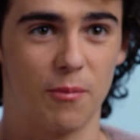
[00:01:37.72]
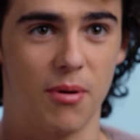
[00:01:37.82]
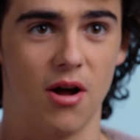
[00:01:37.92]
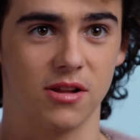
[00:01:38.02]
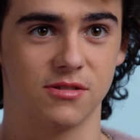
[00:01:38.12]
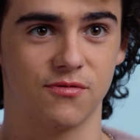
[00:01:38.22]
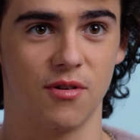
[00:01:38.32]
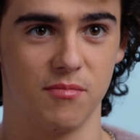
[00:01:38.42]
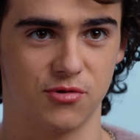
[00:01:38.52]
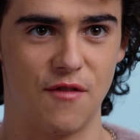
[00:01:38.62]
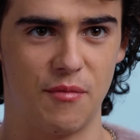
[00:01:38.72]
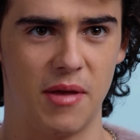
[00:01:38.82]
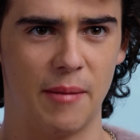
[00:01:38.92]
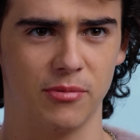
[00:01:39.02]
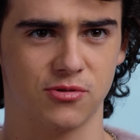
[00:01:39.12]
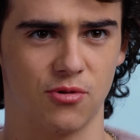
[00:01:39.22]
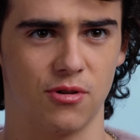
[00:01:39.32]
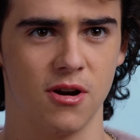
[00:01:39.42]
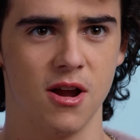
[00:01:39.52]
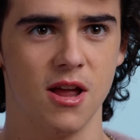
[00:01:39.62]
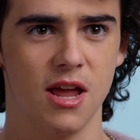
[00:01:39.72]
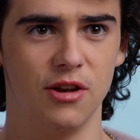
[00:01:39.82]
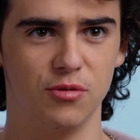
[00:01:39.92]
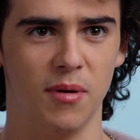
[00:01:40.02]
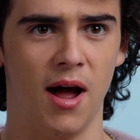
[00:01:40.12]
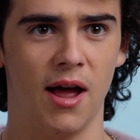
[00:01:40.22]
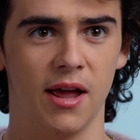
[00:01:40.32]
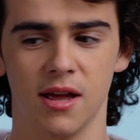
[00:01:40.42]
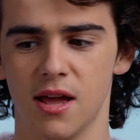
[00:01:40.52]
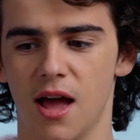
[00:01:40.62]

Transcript: AirPods straight from the Apple store in Dubai.